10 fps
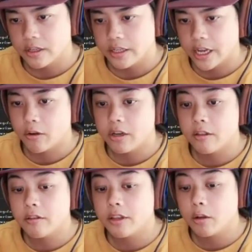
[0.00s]
Now,
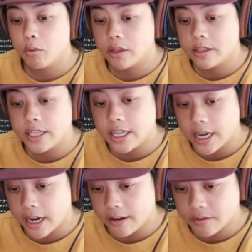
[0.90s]
another thing with
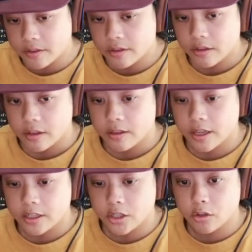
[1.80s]
decafs,
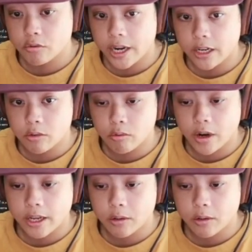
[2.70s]
they degrade quite